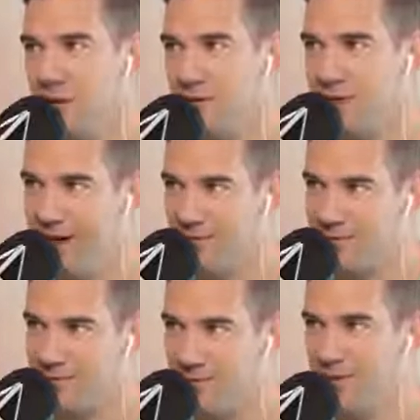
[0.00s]
Now, if I have a
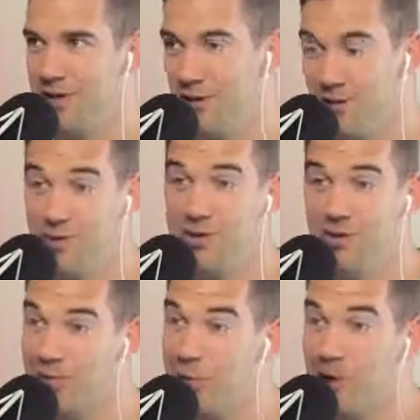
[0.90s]
smoothie and a juice
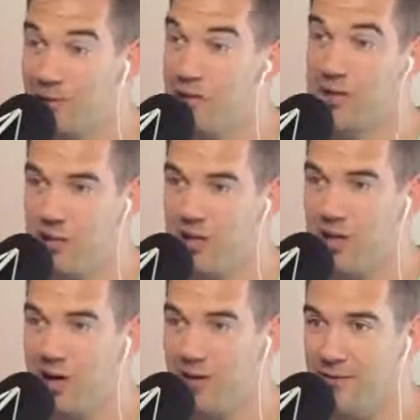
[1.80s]
in the morning, which I usually
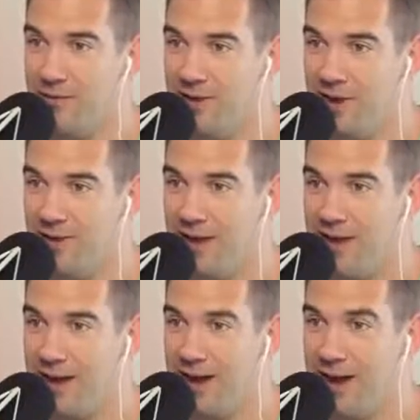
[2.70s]
have, and
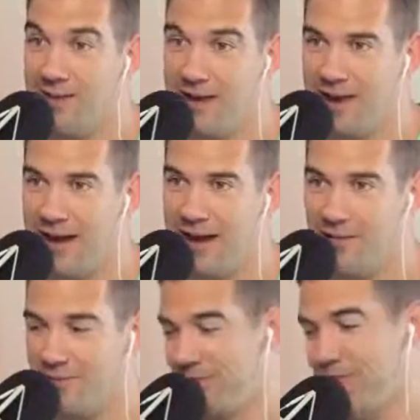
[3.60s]
then I
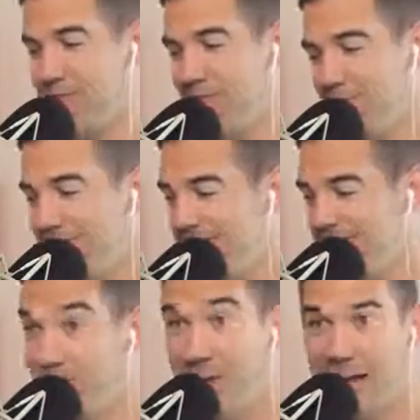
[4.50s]
have
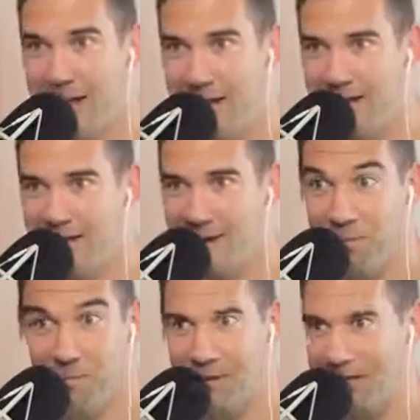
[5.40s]
bacon
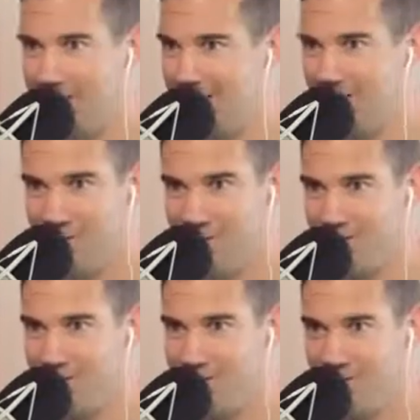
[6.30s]
and meat
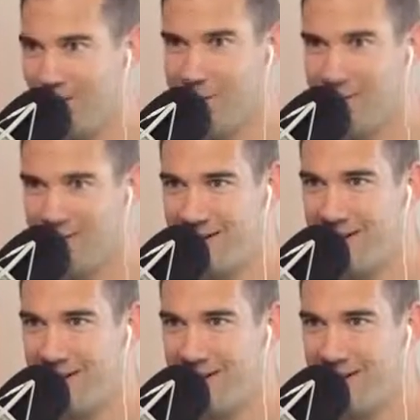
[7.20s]
dishes the rest of the night.